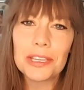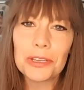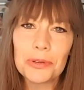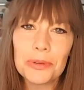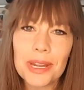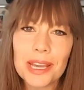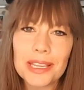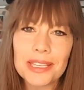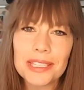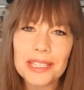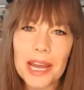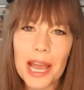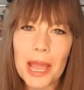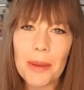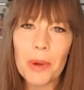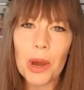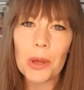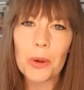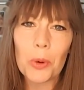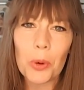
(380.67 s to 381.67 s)
you next
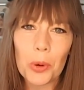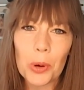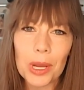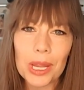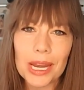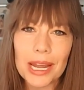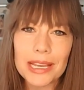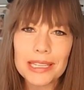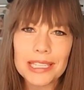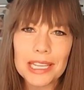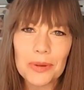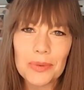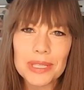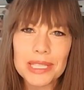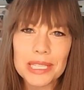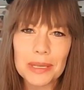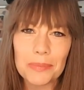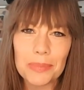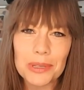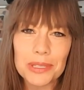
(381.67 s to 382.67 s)
time on Organizing
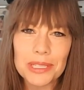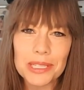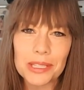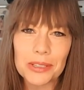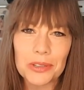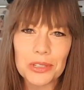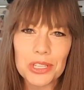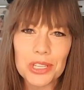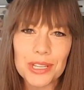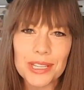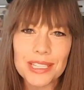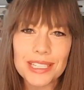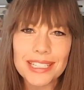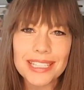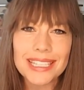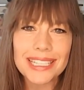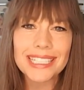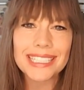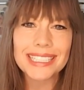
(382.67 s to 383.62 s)
with Simple Solutions.